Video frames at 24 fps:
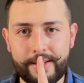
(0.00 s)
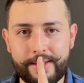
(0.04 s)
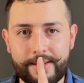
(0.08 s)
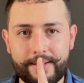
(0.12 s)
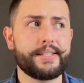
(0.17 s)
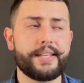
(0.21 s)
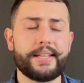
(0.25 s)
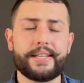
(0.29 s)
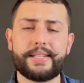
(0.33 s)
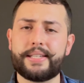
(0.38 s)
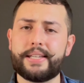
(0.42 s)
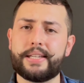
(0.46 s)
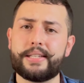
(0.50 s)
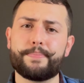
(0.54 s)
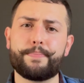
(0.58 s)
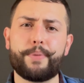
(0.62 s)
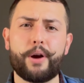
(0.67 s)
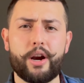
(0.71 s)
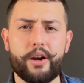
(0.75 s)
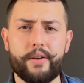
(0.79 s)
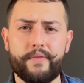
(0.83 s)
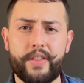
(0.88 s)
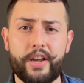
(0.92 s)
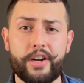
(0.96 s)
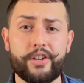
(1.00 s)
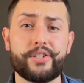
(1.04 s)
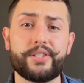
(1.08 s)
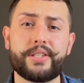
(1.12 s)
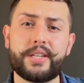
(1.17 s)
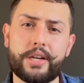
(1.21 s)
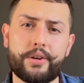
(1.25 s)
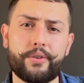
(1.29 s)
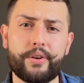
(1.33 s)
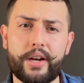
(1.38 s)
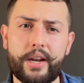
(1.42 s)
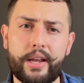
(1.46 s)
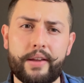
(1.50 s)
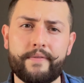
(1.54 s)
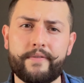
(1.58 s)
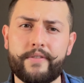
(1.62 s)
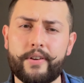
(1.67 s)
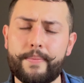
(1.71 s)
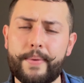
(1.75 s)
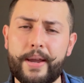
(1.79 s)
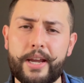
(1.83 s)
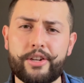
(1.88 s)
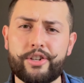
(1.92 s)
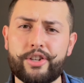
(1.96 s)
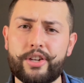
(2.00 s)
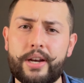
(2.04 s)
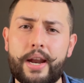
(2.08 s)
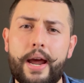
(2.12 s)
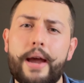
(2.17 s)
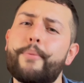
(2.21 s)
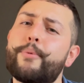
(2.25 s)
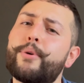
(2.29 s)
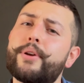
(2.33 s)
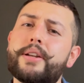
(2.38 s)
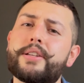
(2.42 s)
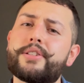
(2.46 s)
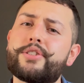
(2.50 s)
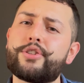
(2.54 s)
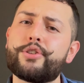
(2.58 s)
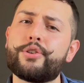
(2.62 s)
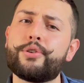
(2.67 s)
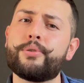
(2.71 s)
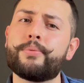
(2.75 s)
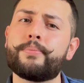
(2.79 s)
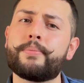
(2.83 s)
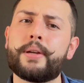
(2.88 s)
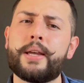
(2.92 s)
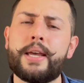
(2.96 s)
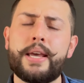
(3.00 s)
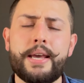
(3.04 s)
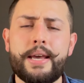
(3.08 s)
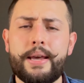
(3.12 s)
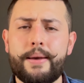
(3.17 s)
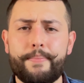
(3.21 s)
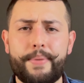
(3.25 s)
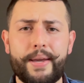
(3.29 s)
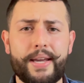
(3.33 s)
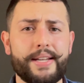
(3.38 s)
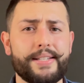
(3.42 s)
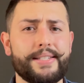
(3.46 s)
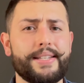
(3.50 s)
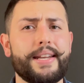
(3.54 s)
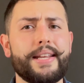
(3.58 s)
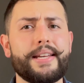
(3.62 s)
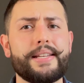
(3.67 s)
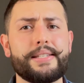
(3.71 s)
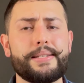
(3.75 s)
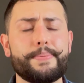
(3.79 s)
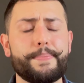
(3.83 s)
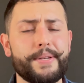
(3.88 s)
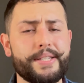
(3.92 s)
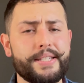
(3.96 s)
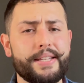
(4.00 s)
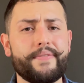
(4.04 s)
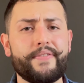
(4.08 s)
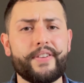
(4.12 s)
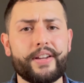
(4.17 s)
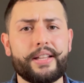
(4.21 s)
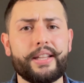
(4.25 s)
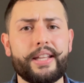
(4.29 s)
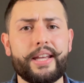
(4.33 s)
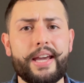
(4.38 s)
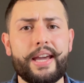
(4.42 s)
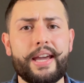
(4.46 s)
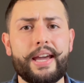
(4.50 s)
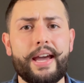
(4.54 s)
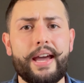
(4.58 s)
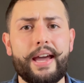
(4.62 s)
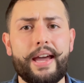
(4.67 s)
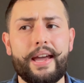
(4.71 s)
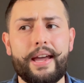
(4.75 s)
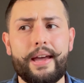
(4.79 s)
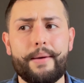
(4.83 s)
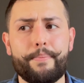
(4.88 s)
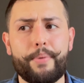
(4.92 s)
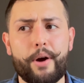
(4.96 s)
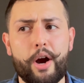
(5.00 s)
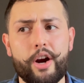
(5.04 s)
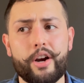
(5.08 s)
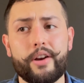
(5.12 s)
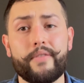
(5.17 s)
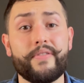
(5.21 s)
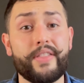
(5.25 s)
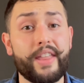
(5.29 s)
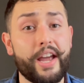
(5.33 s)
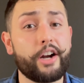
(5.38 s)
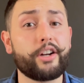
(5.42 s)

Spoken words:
This is part of their secret information, I would assume, because it is specifically part of their